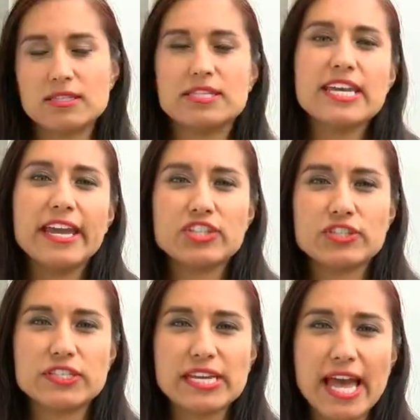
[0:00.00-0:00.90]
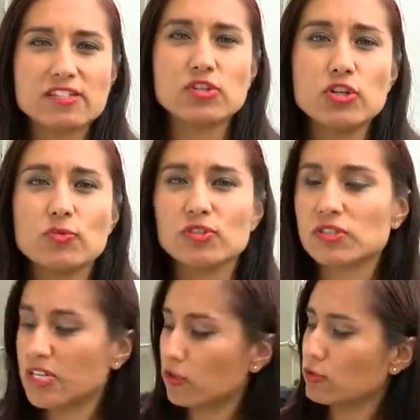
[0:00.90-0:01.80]
T H D has new
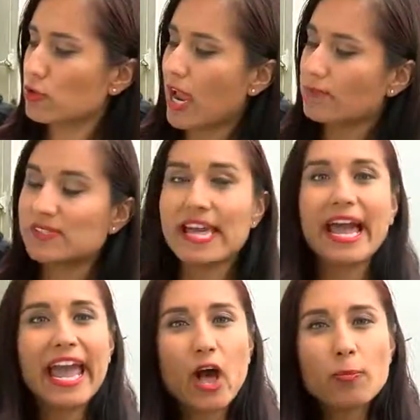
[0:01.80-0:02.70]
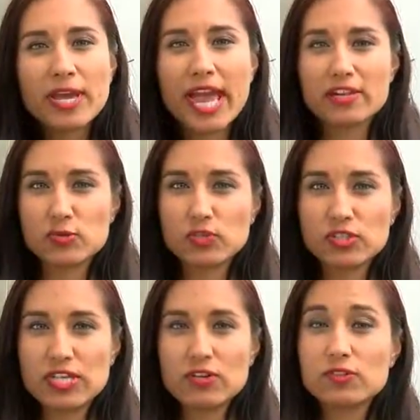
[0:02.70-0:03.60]
mosquito traps that help catch
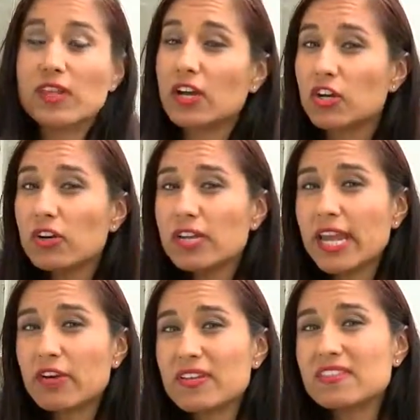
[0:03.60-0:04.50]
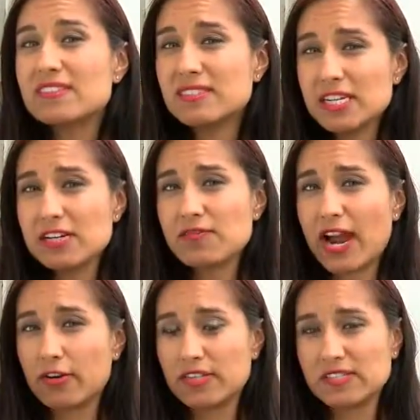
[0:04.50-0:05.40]
mosquitoes that could carry the Zika
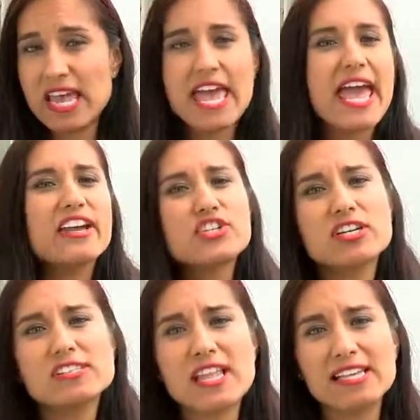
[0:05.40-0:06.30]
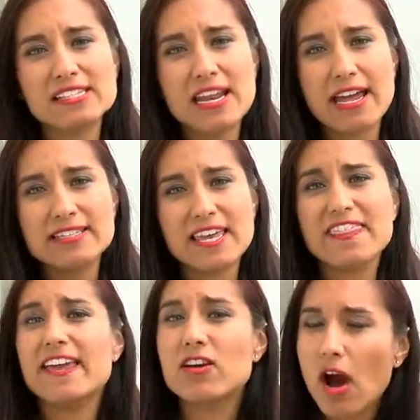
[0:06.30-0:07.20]
virus. And just last night,
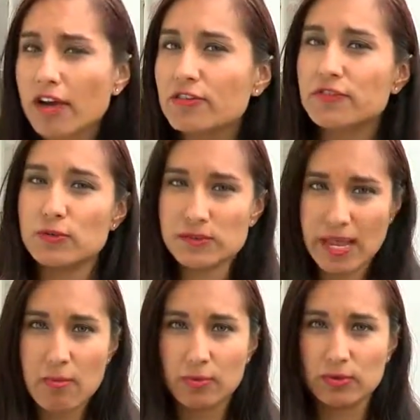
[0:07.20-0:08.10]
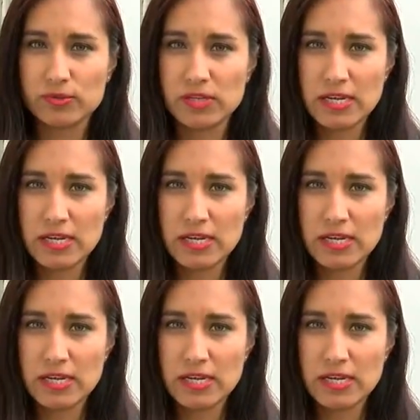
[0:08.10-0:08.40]
they caught a few samples.